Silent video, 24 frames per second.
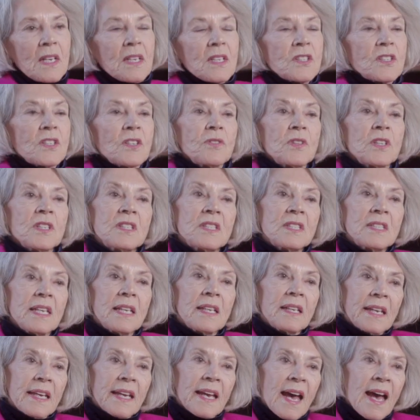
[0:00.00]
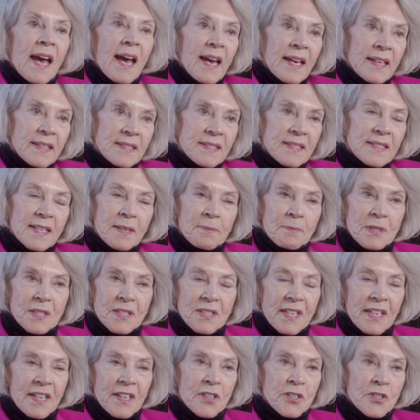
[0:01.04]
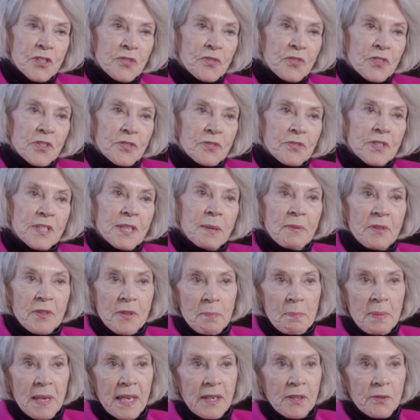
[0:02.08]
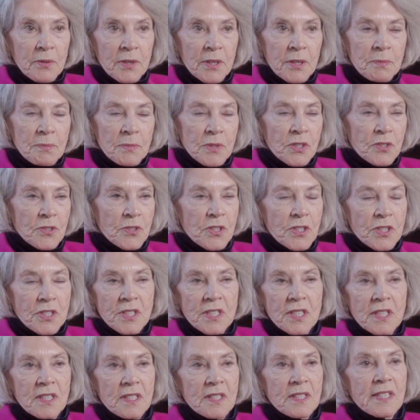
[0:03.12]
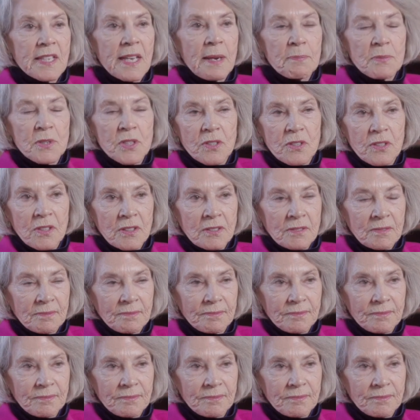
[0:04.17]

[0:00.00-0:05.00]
So the ceiling heights upstairs for some of the bedrooms are just exceptional.